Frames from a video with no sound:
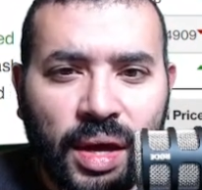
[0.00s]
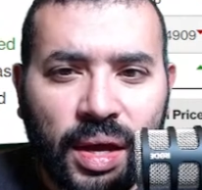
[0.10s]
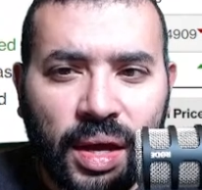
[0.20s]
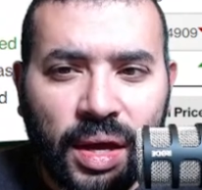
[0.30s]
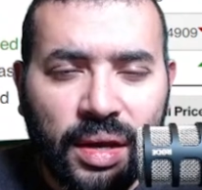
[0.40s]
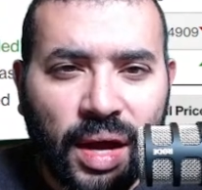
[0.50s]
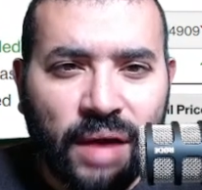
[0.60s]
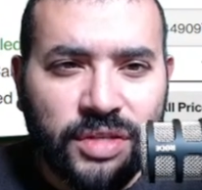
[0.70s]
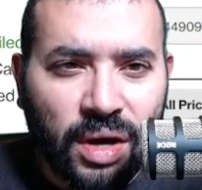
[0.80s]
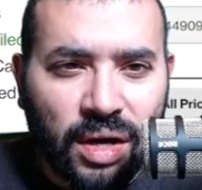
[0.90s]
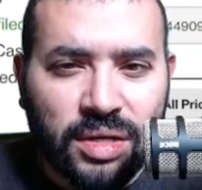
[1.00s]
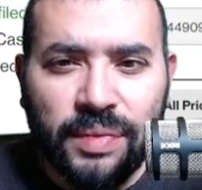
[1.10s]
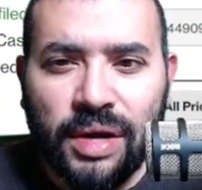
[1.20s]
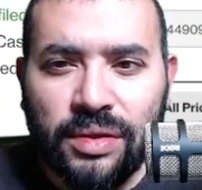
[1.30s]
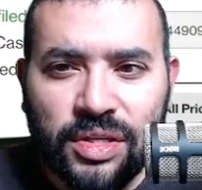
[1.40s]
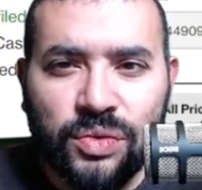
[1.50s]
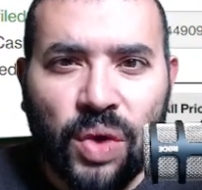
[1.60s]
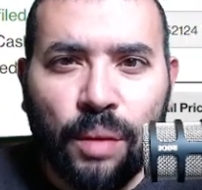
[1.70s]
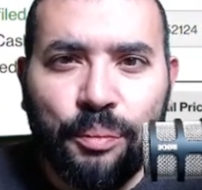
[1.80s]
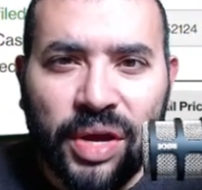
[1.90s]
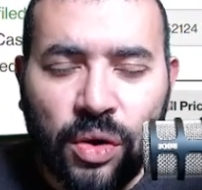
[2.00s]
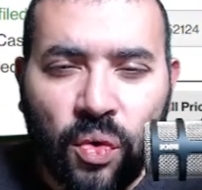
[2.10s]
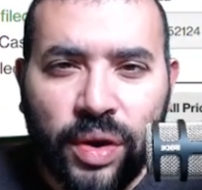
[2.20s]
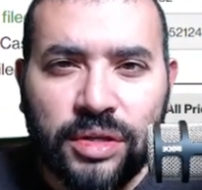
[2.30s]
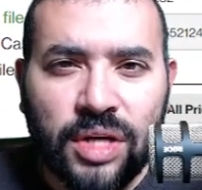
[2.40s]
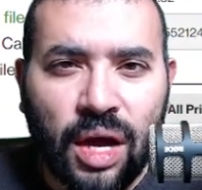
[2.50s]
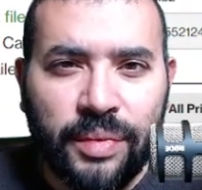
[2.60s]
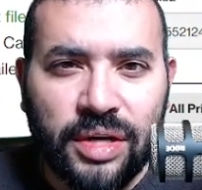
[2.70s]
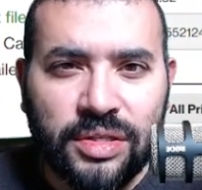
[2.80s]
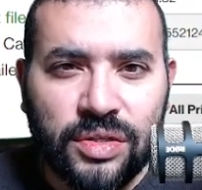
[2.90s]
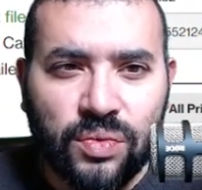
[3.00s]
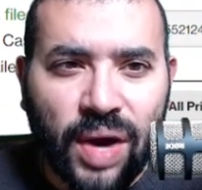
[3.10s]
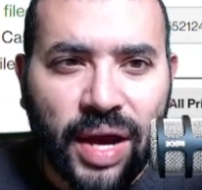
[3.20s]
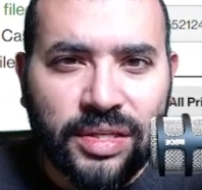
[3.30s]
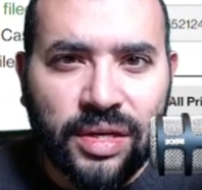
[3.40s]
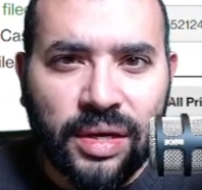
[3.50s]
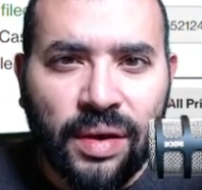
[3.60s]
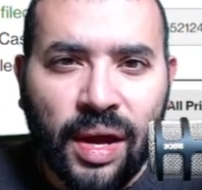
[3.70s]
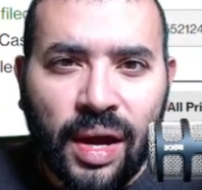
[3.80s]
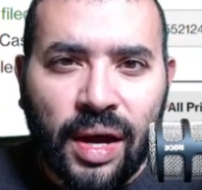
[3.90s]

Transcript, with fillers: And I've talked about this as well. Bitcoin dominance is rising.